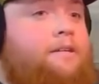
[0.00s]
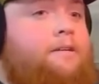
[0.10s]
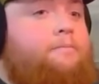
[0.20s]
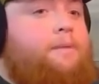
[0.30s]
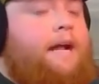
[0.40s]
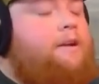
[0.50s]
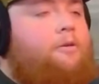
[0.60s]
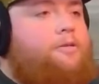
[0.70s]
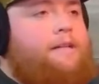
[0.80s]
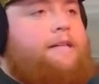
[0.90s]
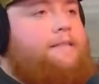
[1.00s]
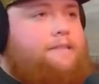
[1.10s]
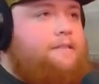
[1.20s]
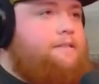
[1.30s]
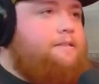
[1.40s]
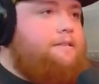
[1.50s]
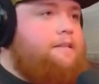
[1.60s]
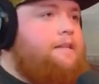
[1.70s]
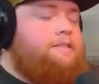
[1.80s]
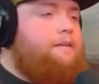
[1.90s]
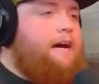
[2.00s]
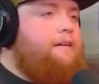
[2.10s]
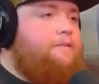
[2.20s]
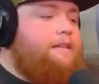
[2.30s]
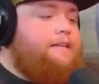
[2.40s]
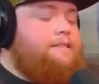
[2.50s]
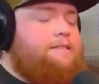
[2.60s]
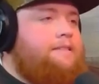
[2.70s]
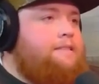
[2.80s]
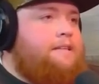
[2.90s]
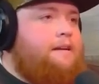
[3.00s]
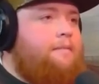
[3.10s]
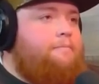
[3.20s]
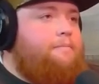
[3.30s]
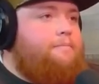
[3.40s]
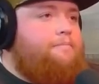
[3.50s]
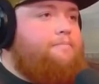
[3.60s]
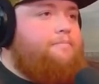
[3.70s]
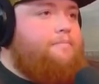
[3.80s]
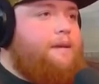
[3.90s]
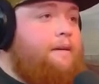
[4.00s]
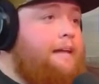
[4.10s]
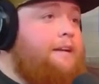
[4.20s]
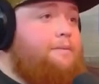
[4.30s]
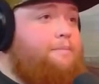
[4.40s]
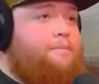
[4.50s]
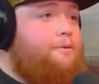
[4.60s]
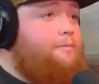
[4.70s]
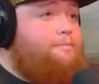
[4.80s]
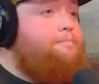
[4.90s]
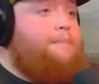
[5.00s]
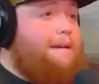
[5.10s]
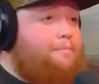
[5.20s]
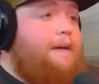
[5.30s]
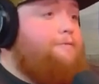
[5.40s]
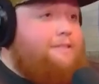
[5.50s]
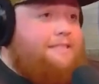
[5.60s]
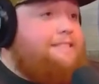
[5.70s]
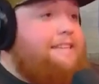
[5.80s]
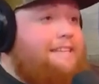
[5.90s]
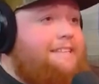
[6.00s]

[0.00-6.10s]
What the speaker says: But I don't think that's I don't think that's the season and I'm allowed to make preferences in.